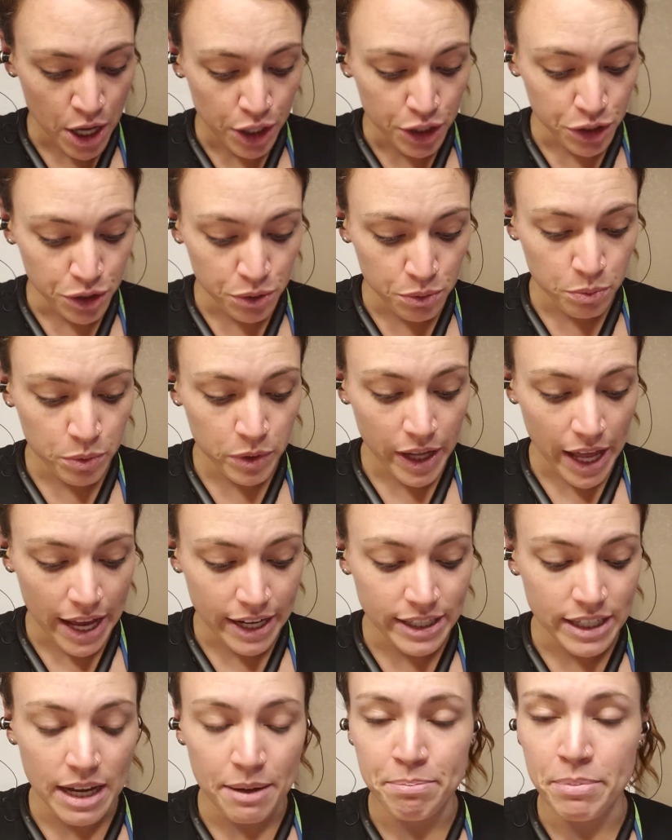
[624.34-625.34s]
you will
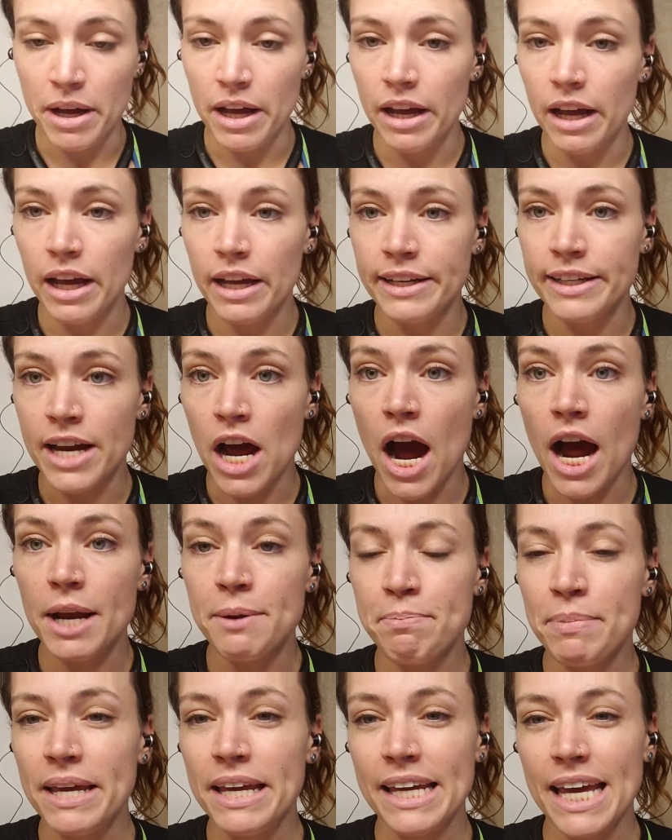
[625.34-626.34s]
end up
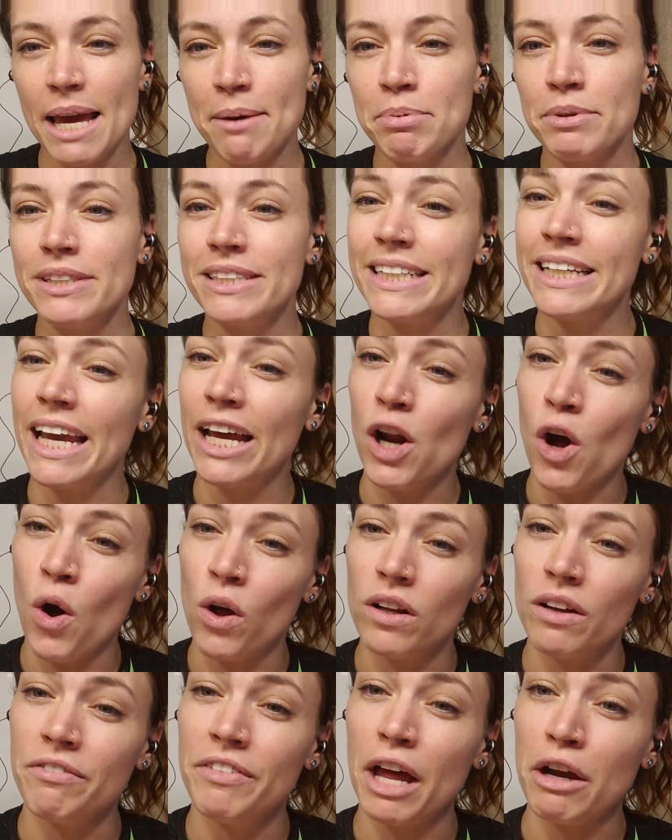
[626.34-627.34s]
not being able to get
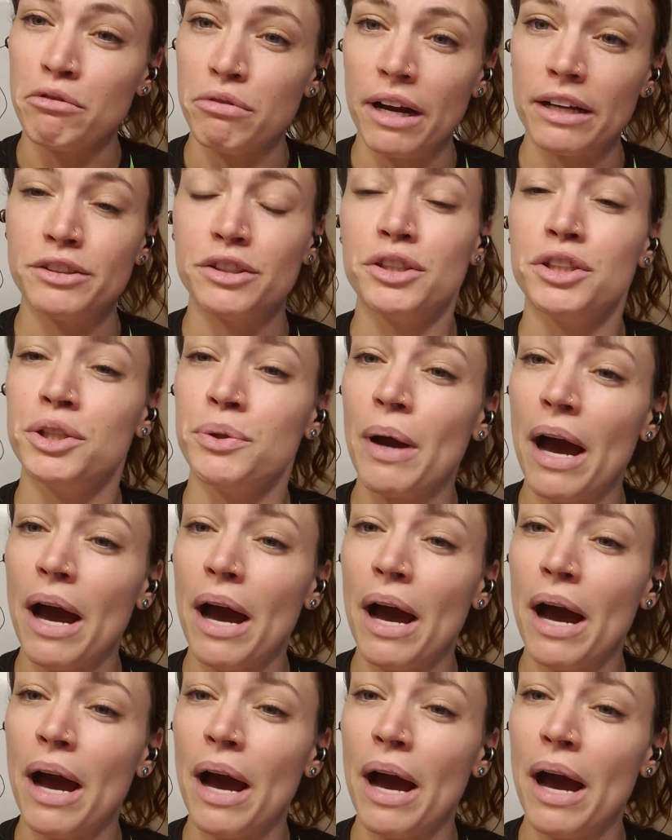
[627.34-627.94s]
all of that residue